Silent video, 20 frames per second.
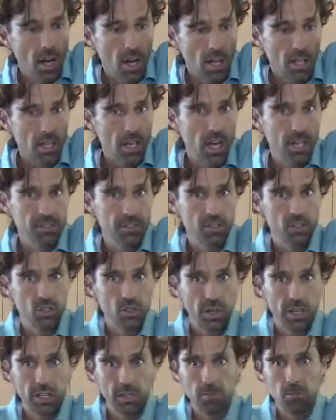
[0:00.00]

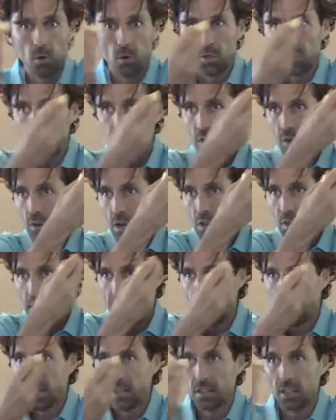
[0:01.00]
concentrated more so on the
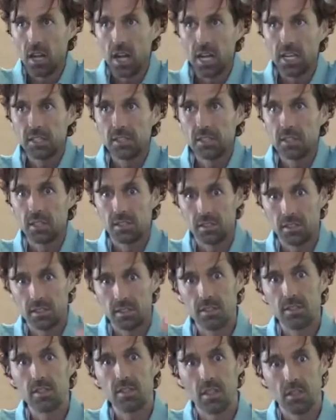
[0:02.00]
hairline because
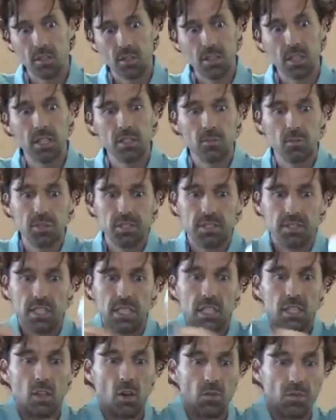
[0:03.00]
it, you know, can
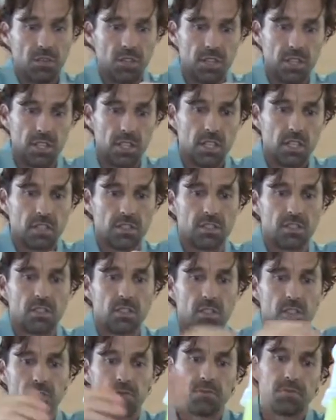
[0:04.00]
recede over the years
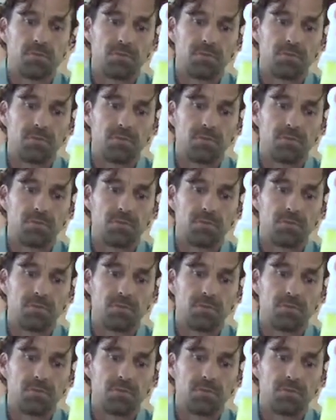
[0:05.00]
just